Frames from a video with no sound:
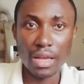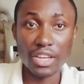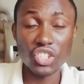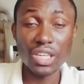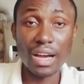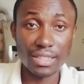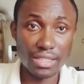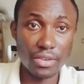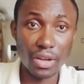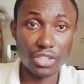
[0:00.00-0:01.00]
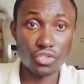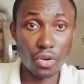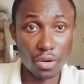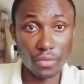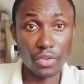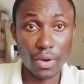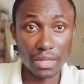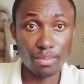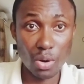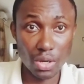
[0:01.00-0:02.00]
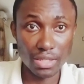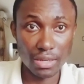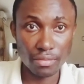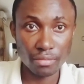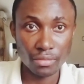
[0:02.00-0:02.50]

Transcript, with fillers: and she herself had drunk of the rat poison.